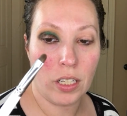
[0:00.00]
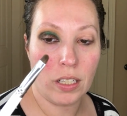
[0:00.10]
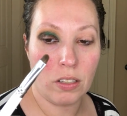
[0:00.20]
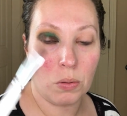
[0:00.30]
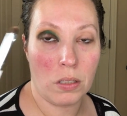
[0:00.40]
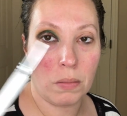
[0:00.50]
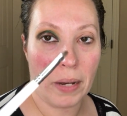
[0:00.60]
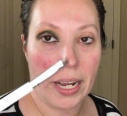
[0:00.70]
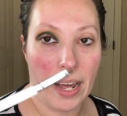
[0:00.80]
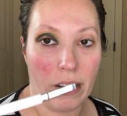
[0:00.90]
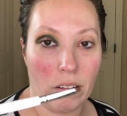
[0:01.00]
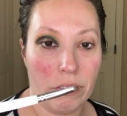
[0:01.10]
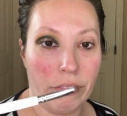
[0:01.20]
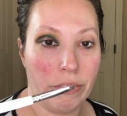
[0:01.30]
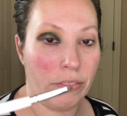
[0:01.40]
and this one's by
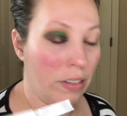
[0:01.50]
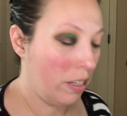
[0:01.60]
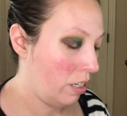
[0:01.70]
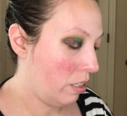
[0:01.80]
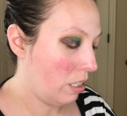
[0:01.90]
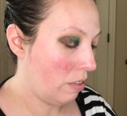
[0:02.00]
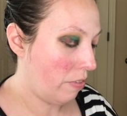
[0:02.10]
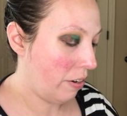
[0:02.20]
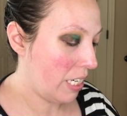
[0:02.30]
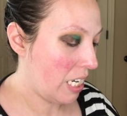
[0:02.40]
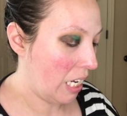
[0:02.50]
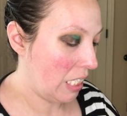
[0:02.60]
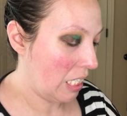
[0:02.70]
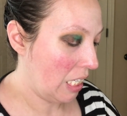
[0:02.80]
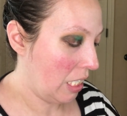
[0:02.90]
e.l.f. It's very
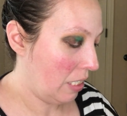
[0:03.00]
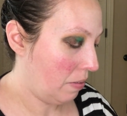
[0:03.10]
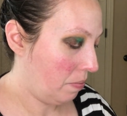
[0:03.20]
dainty.